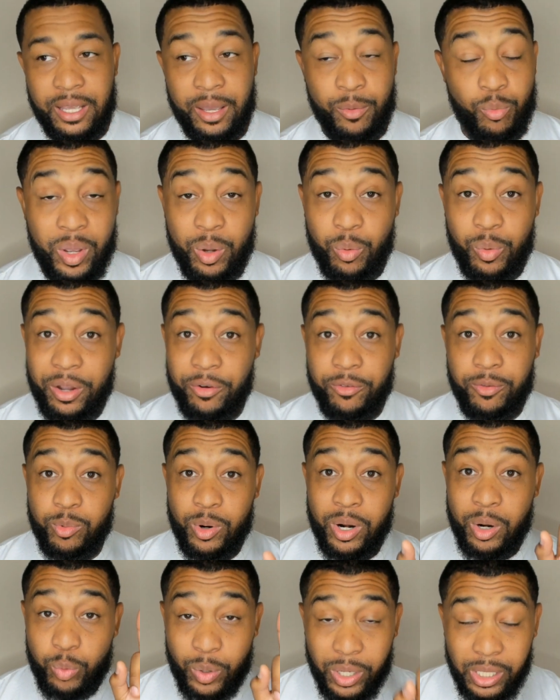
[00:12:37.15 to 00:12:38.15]
and
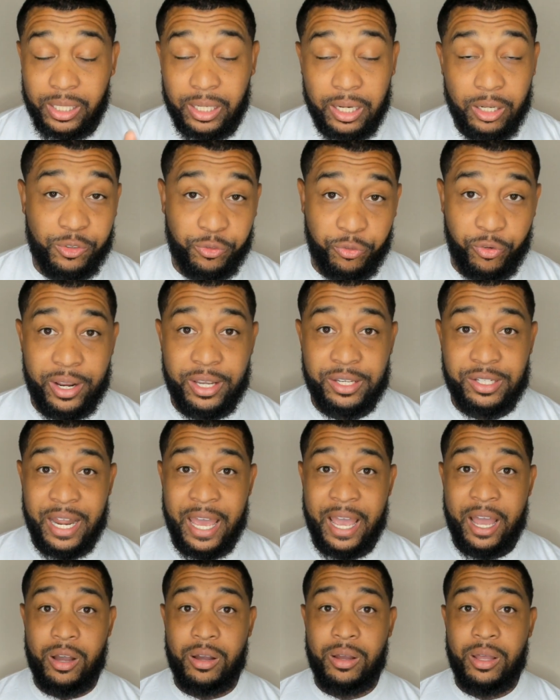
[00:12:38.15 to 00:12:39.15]
we're really close friends
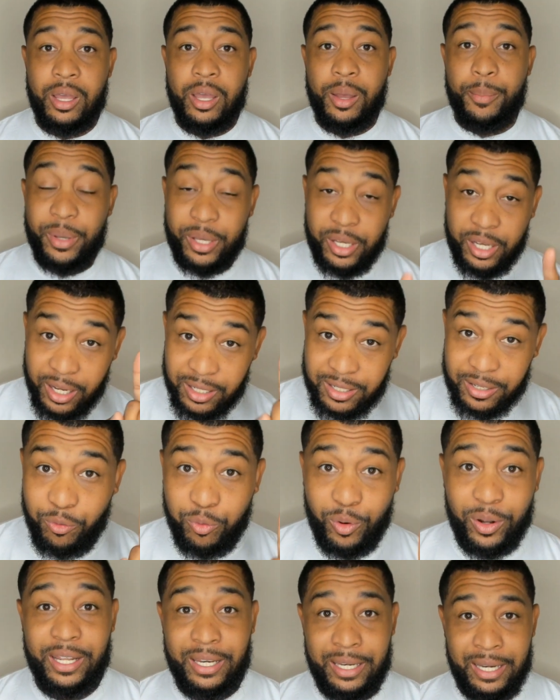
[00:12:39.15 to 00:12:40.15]
now because of
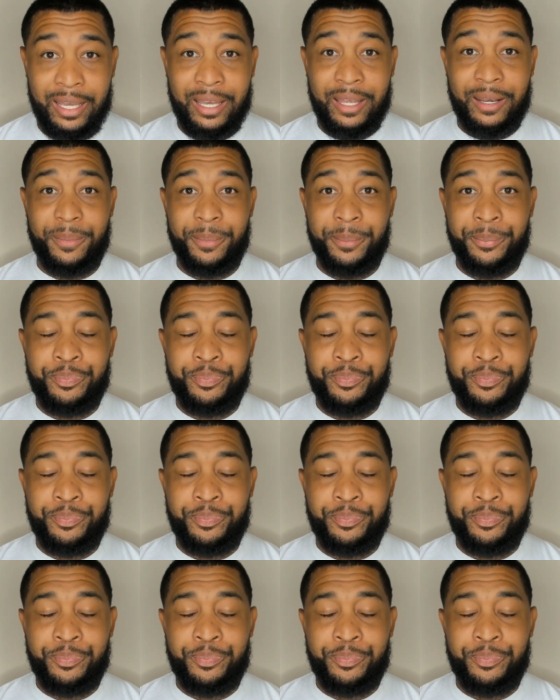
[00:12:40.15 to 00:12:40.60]
what he did.